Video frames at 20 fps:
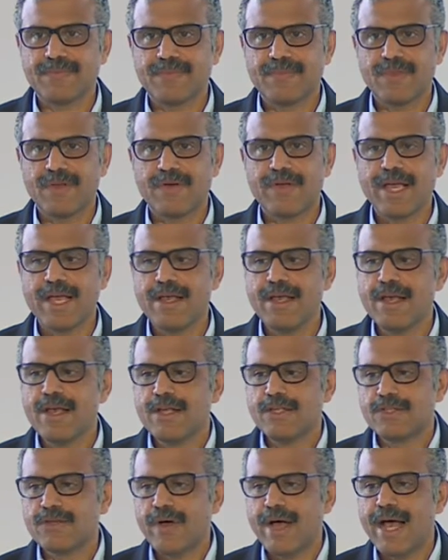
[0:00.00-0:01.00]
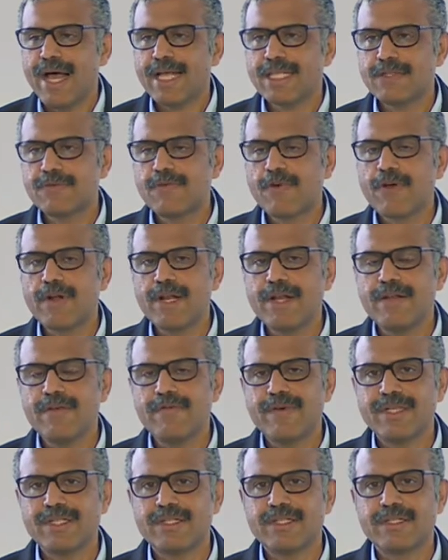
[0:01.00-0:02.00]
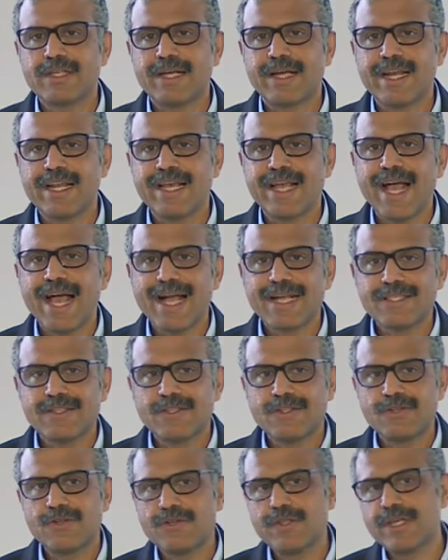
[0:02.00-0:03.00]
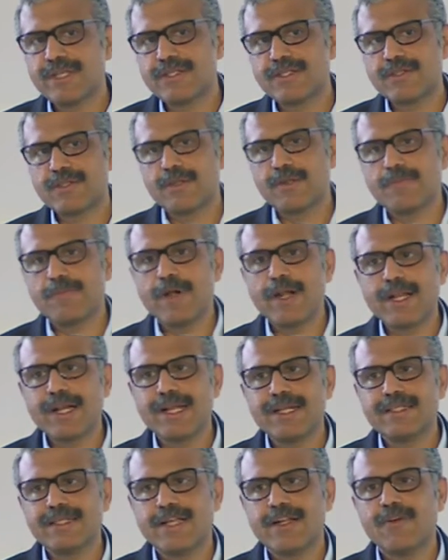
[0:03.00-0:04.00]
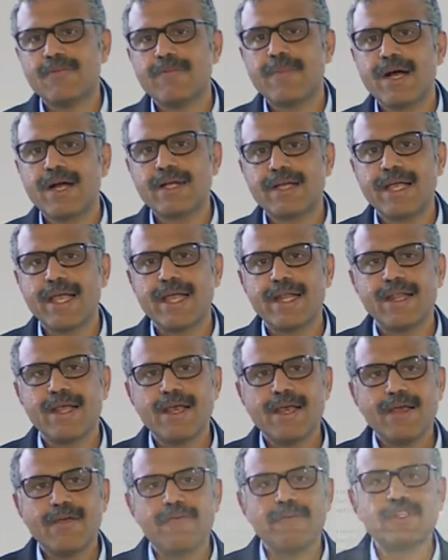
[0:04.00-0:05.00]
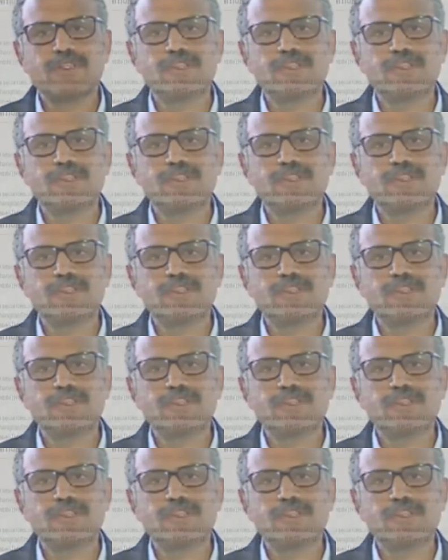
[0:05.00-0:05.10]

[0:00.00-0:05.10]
Okay, so as foreign investors are getting access to this particular set of market, which